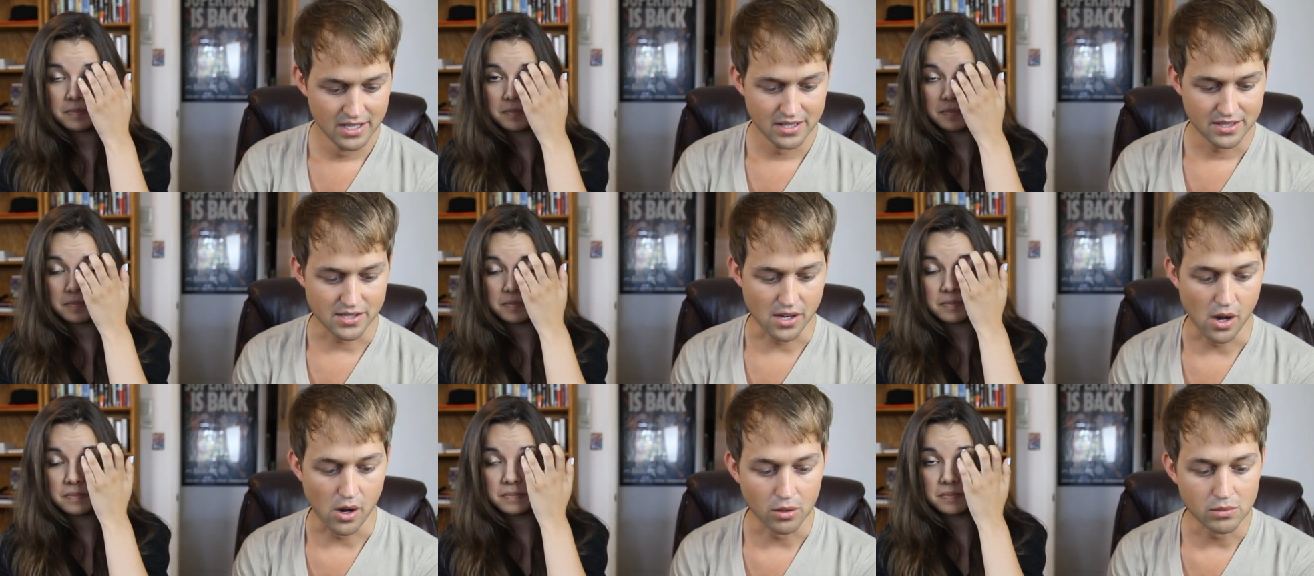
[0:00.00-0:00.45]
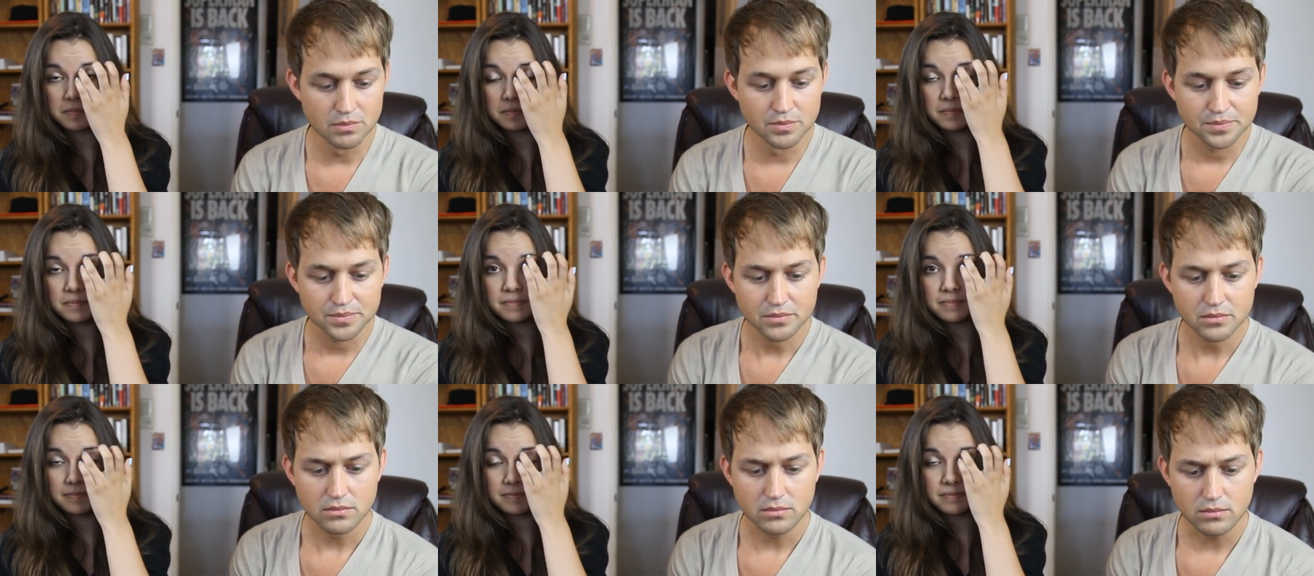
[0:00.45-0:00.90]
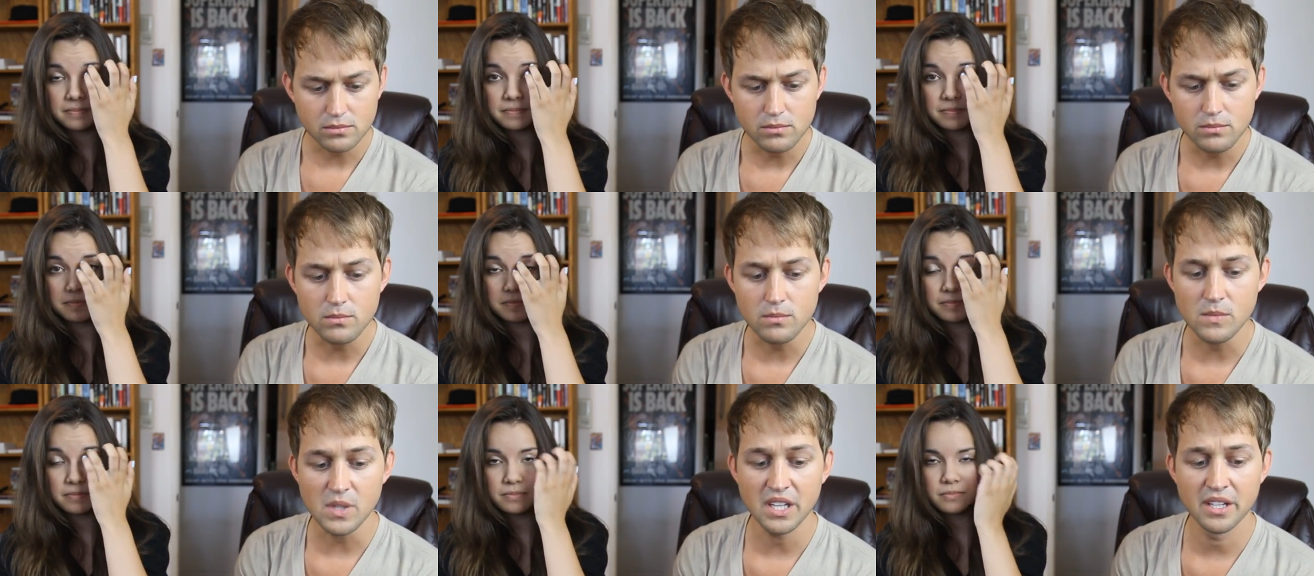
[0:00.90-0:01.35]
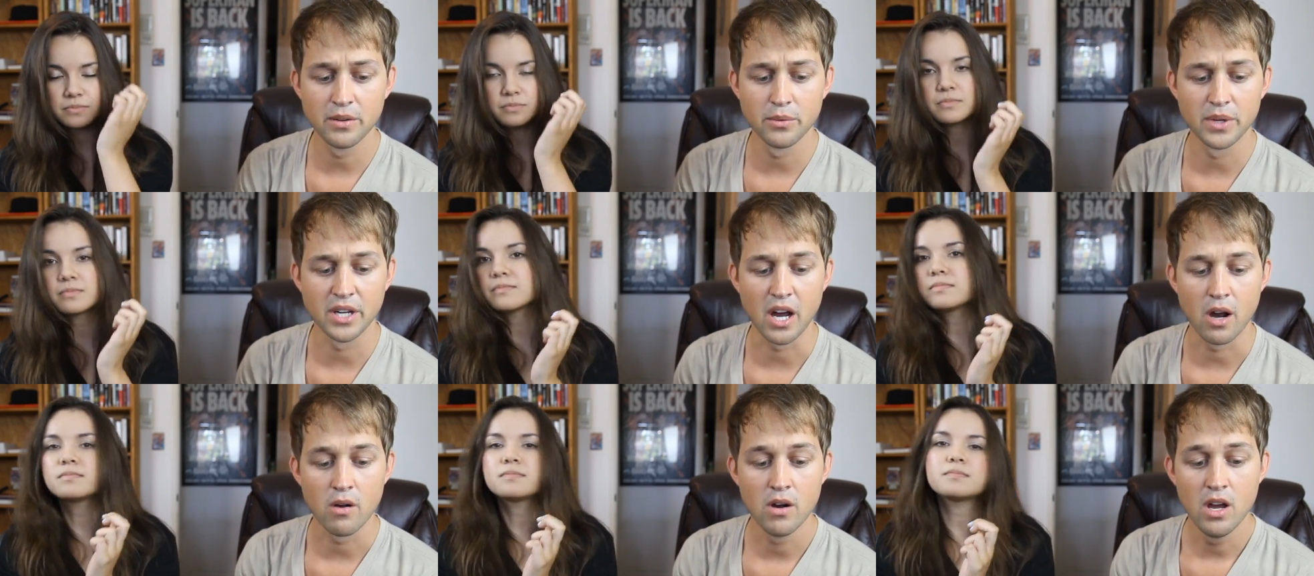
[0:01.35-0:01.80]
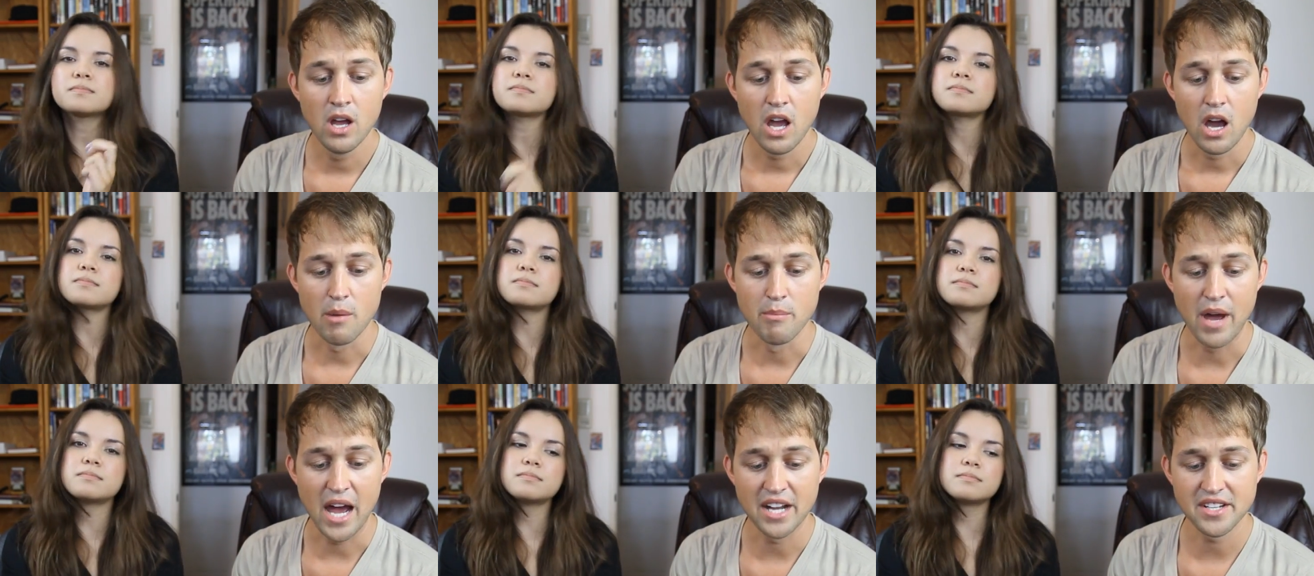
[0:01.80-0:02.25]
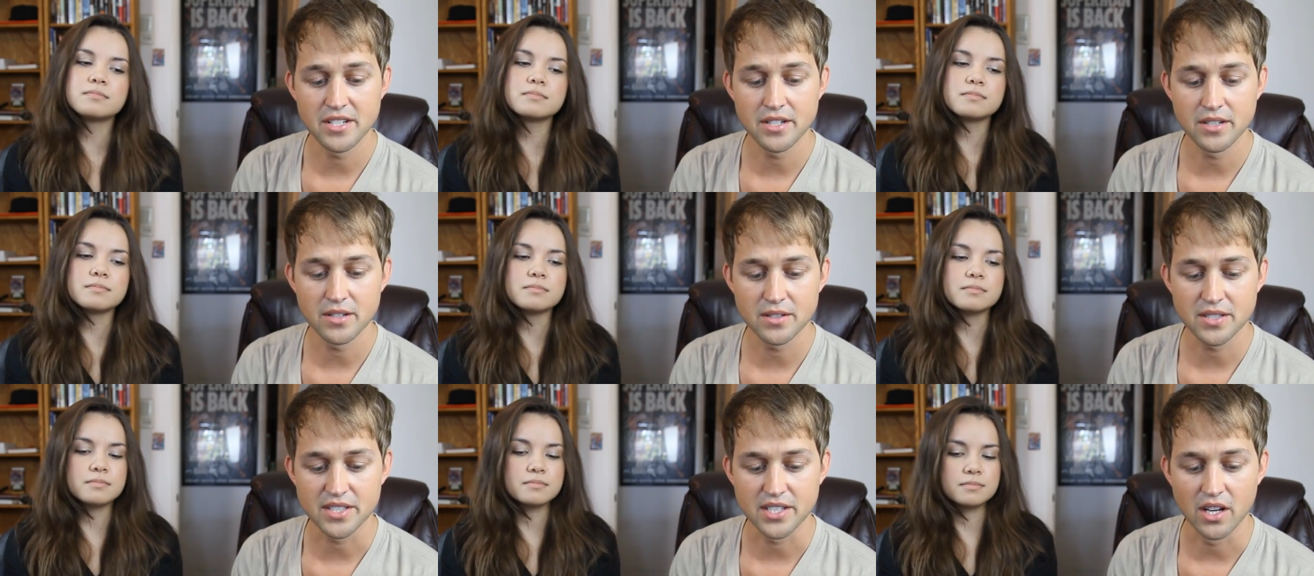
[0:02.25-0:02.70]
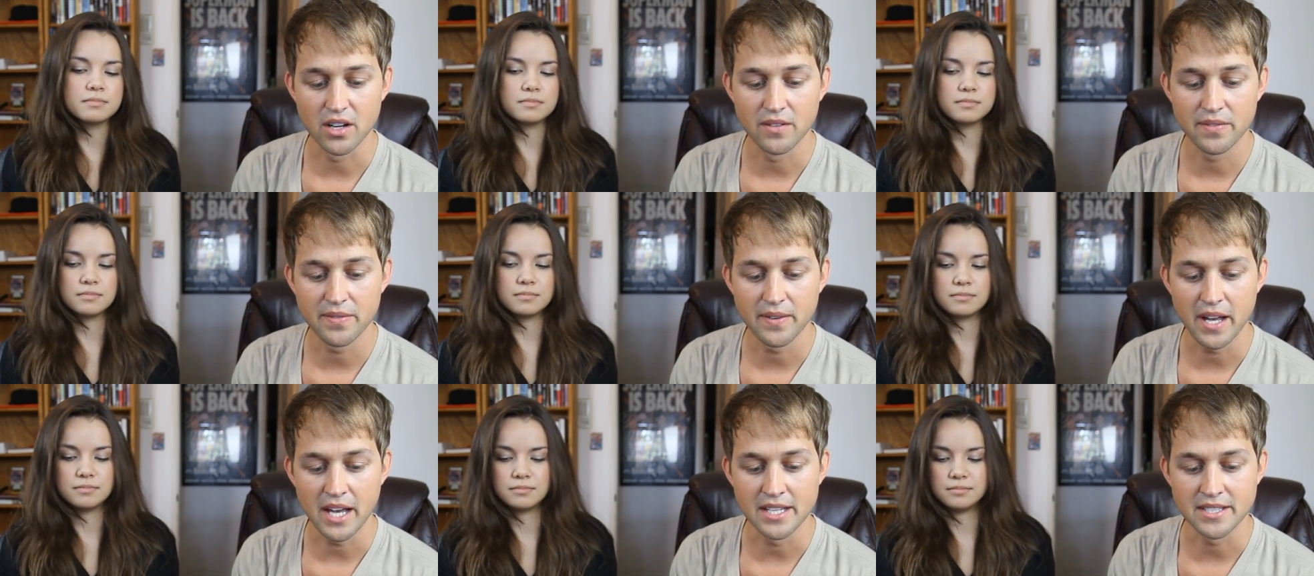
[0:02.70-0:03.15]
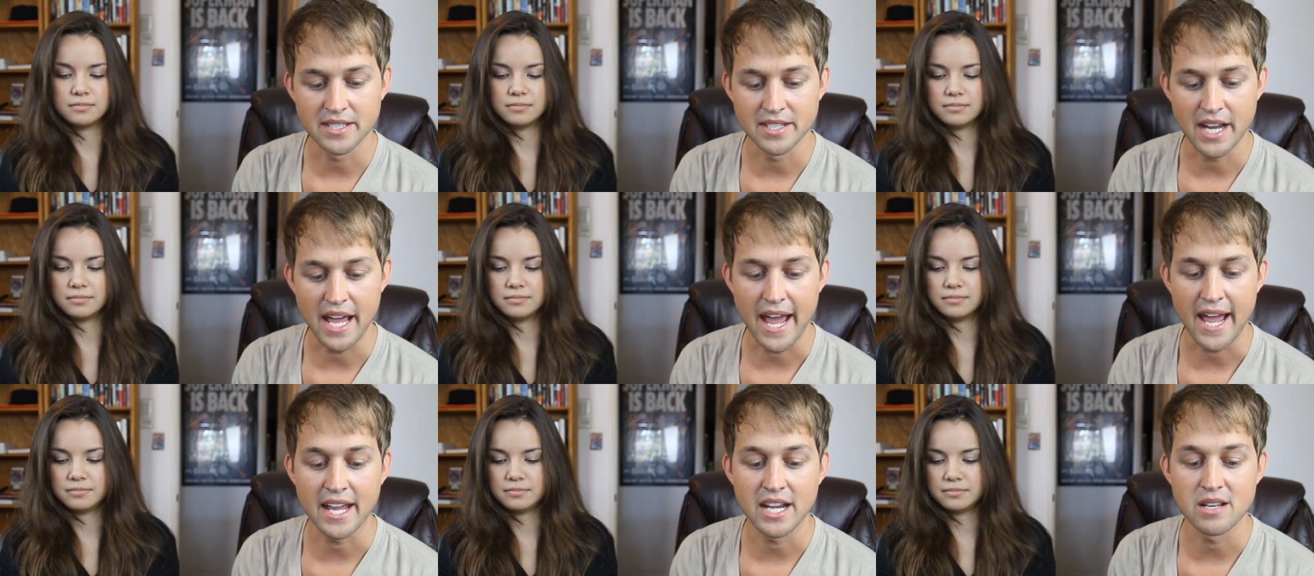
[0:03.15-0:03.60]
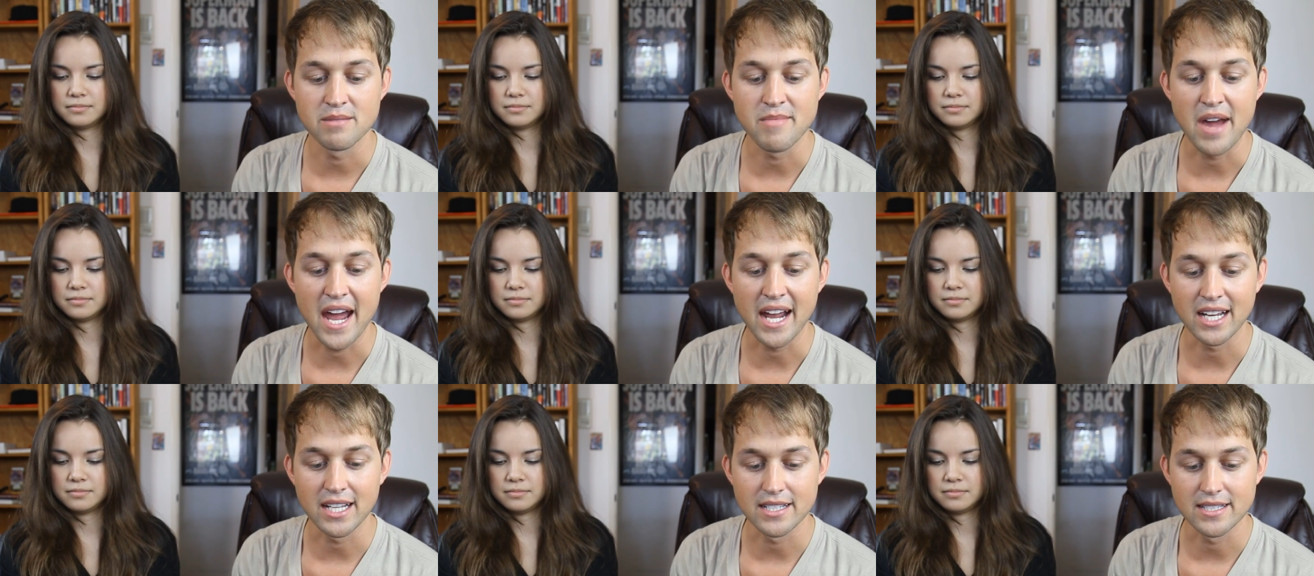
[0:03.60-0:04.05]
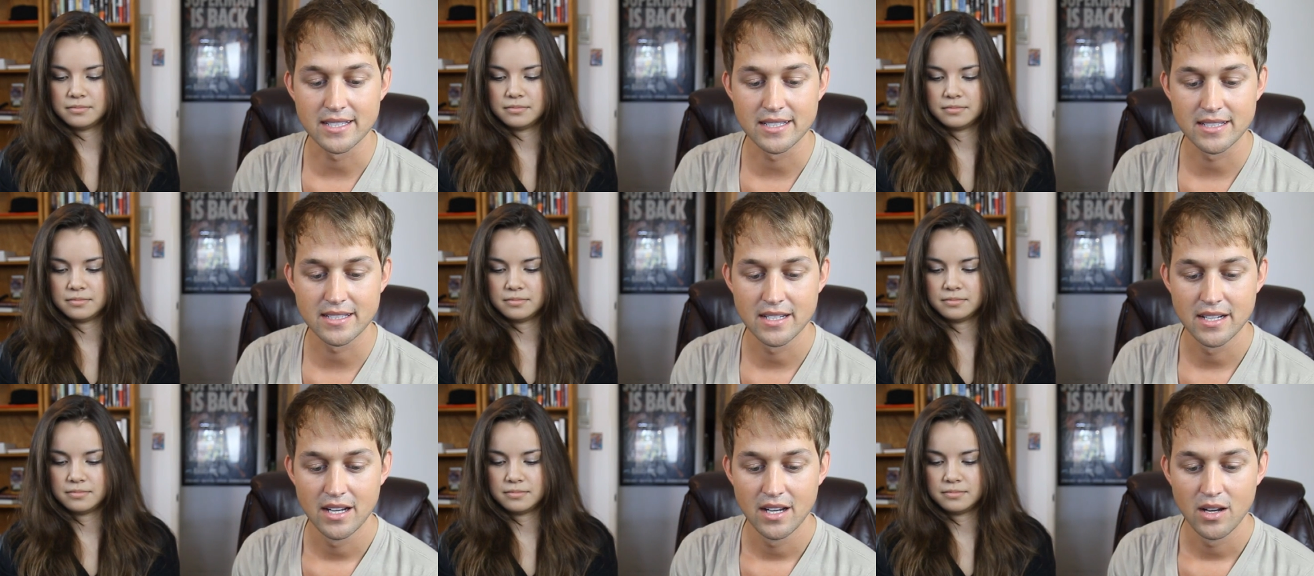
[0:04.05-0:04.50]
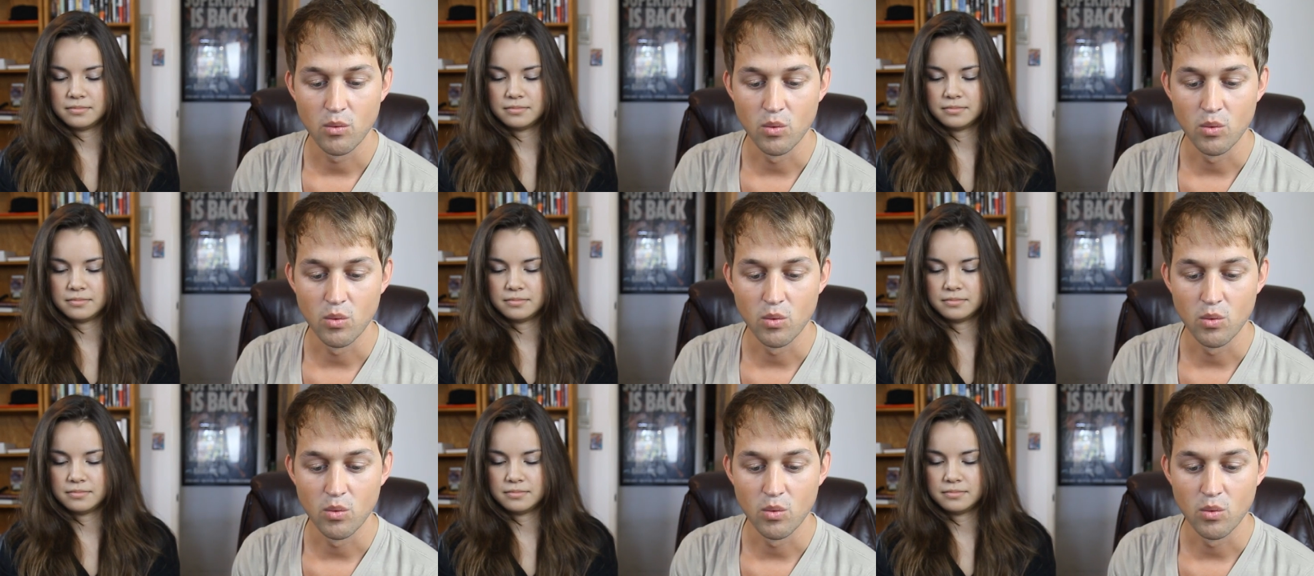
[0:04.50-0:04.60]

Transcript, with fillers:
Speaker 1: So, here we go. Imagine yourself as an animagus.